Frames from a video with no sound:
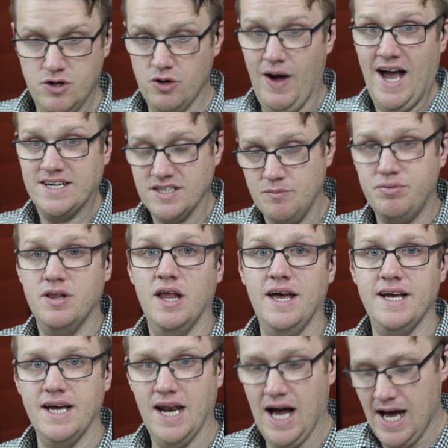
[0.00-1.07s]
actually
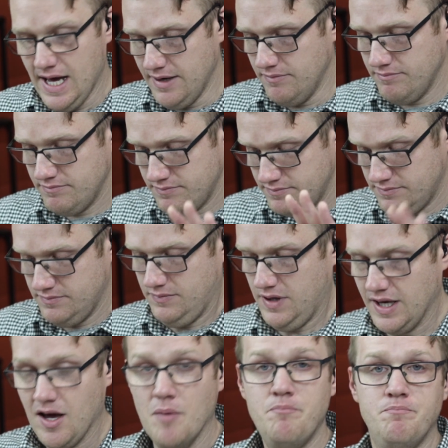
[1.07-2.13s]
playing it on
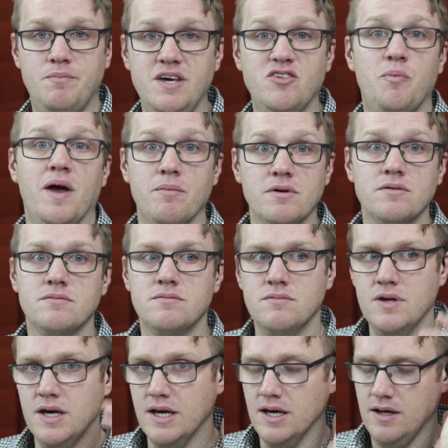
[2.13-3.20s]
like a piece of paper,
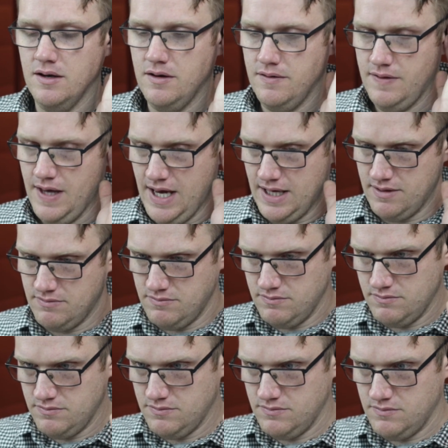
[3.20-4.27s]
and that
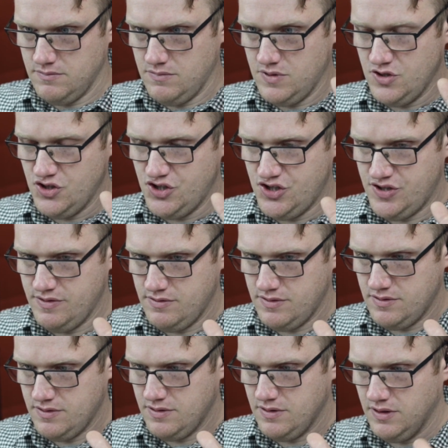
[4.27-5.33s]

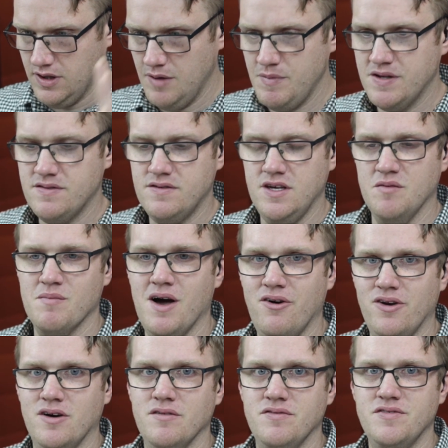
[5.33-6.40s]
limits the
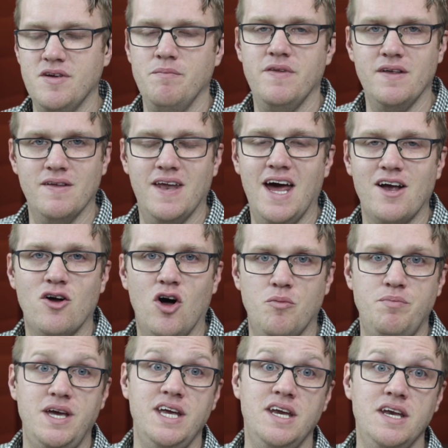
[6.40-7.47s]
amount of something that I call
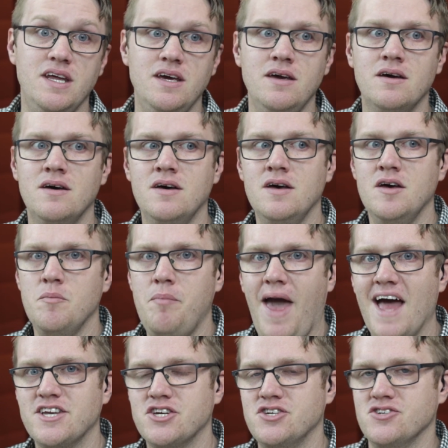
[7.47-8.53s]
PDD,
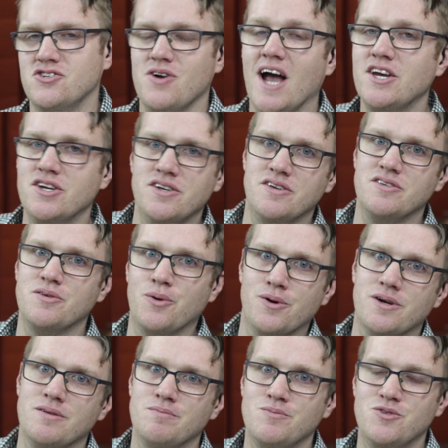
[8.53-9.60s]
patch distraction
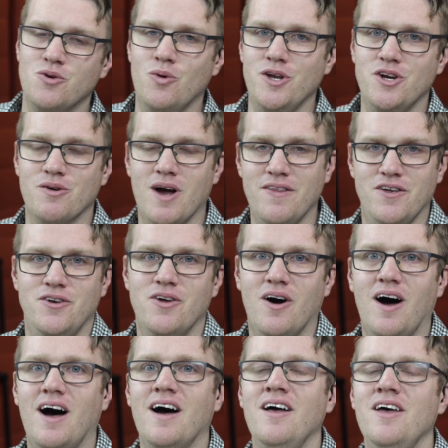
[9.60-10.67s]
disorder. So when you're on the
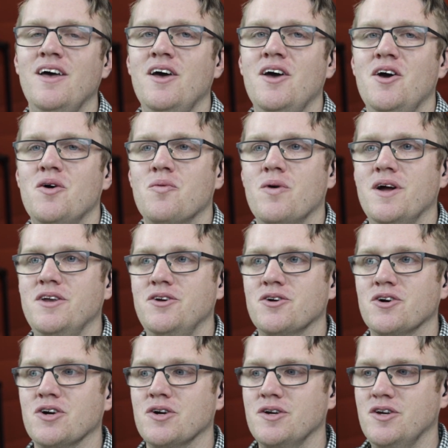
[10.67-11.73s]
DAW, when
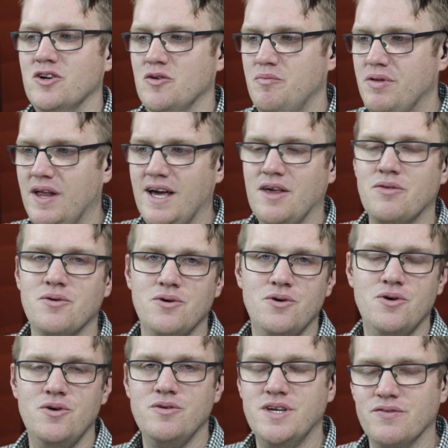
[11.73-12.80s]
you're playing
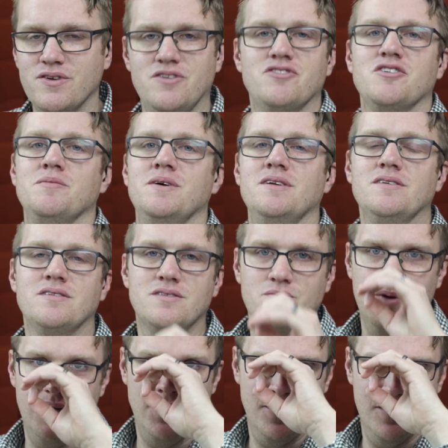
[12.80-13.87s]
through different instruments,
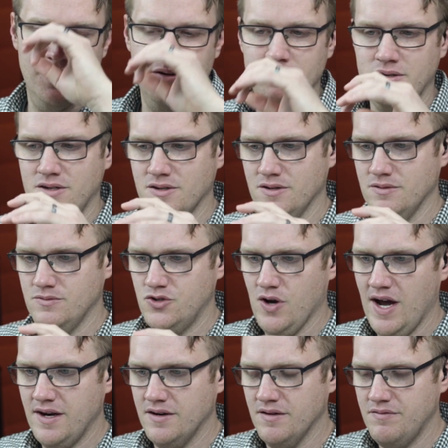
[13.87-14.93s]
when you're
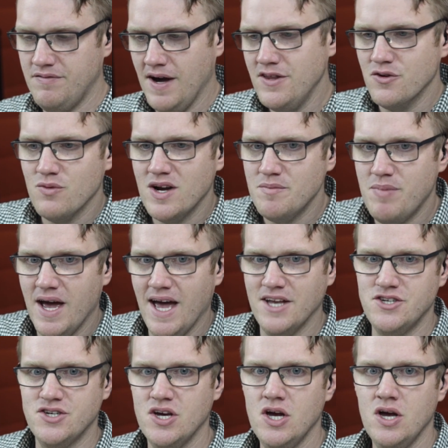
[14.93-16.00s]
trying to find the right
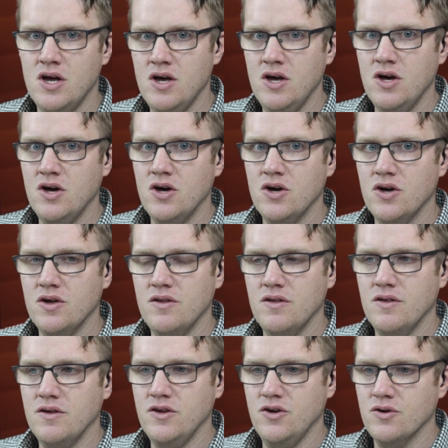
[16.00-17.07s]
patch,
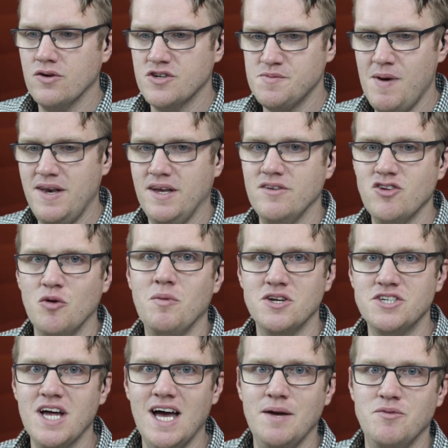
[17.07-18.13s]
you're spending so much
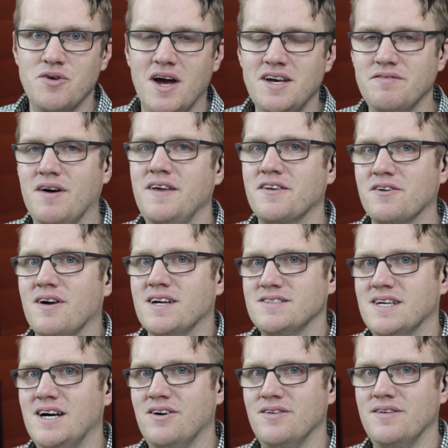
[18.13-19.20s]
time trying to find the correct
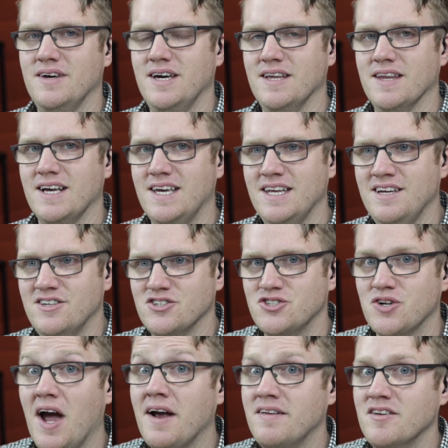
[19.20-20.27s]
sound and like getting
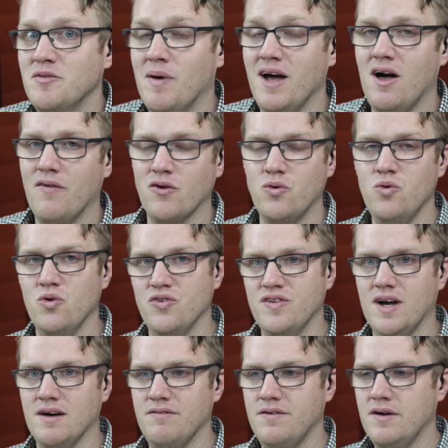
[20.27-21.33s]
distracted by all the cool
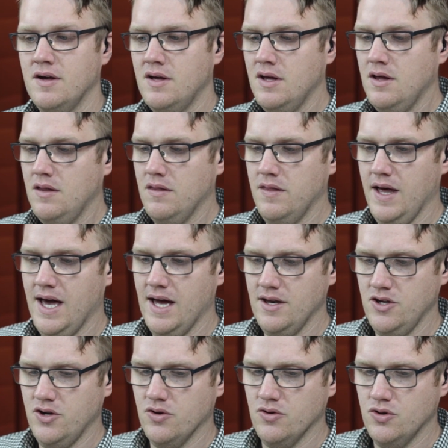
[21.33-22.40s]
stuff that
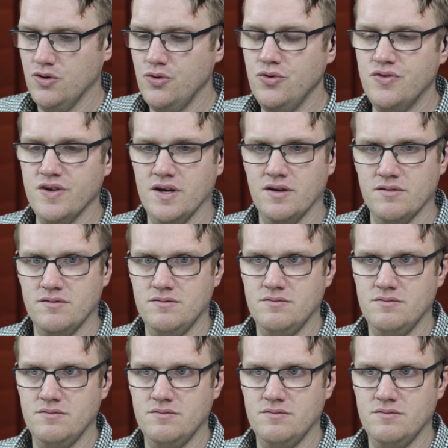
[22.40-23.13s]
you're losing